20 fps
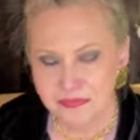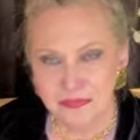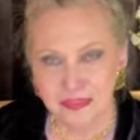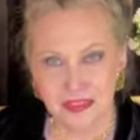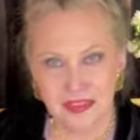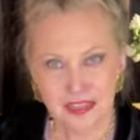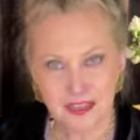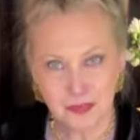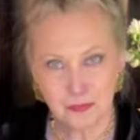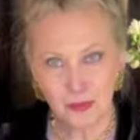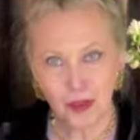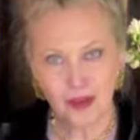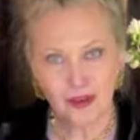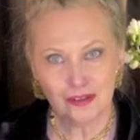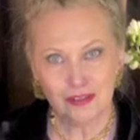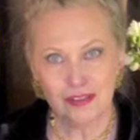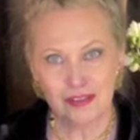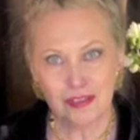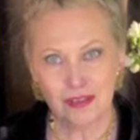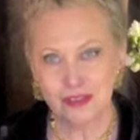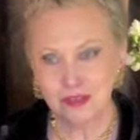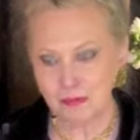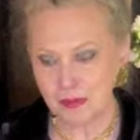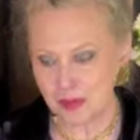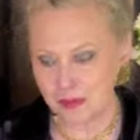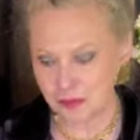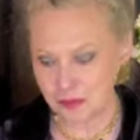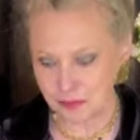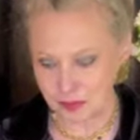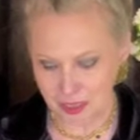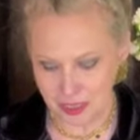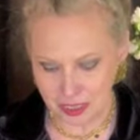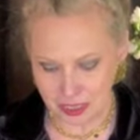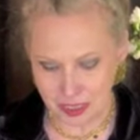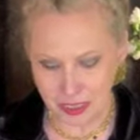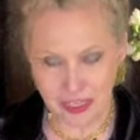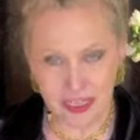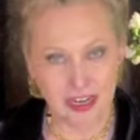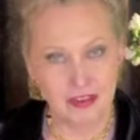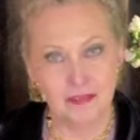This bottle still smells really
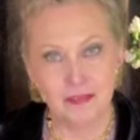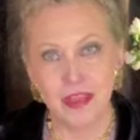good.